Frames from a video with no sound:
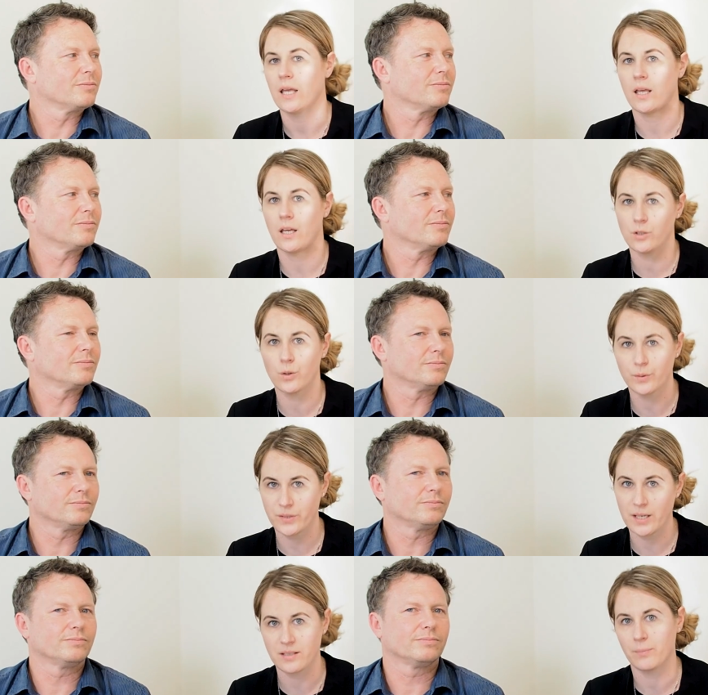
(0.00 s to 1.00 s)
Speaker 1: in your
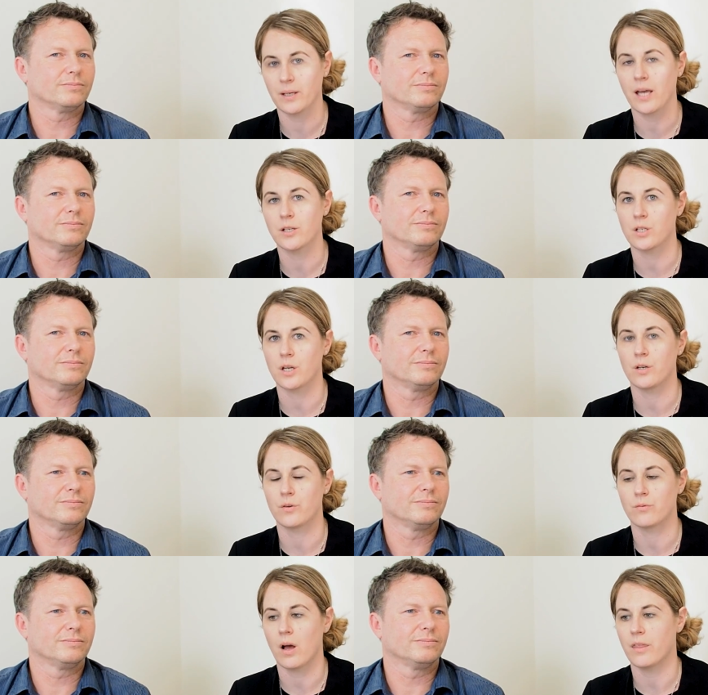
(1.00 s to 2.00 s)
SaaS
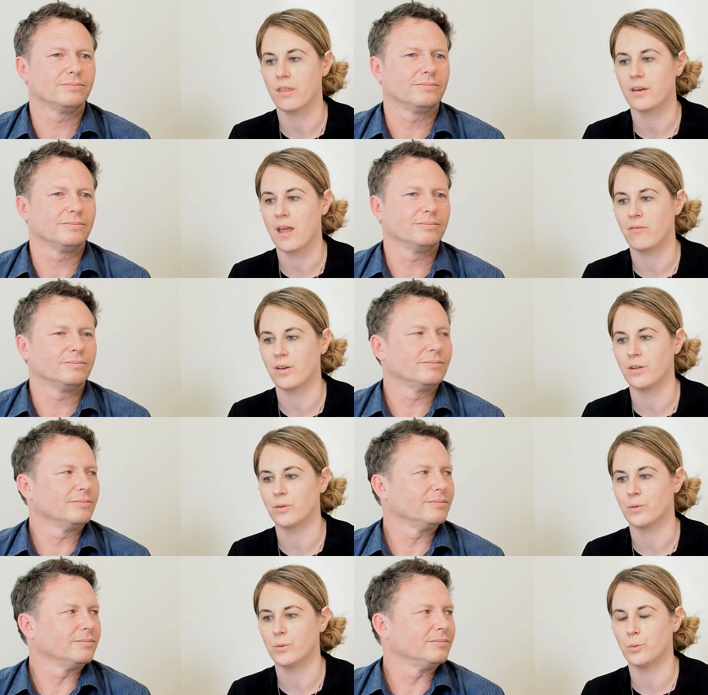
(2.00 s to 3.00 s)
application rather than having
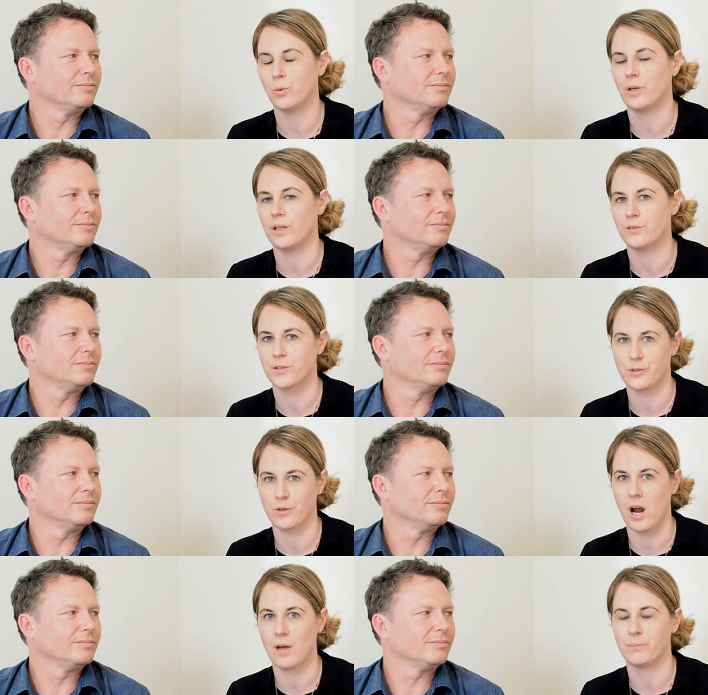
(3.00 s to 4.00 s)
it all in
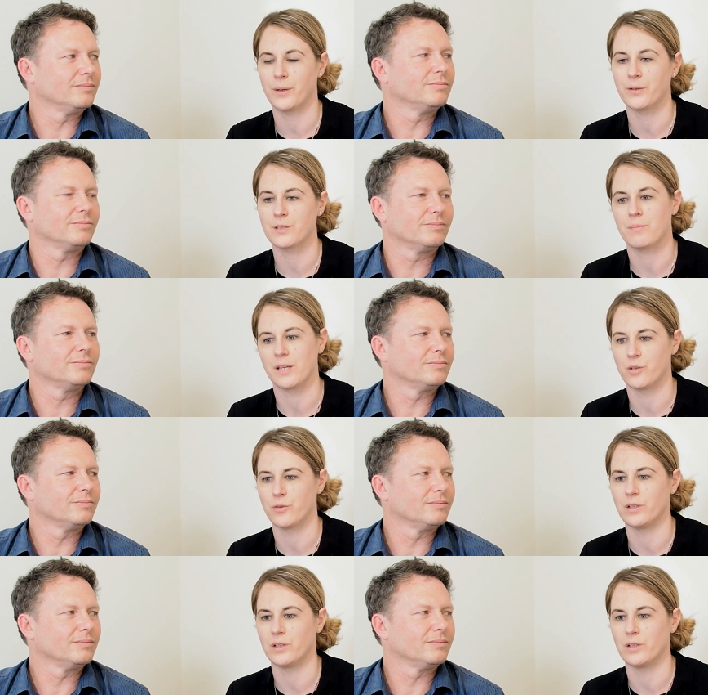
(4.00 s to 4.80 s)
Stripe because it makes you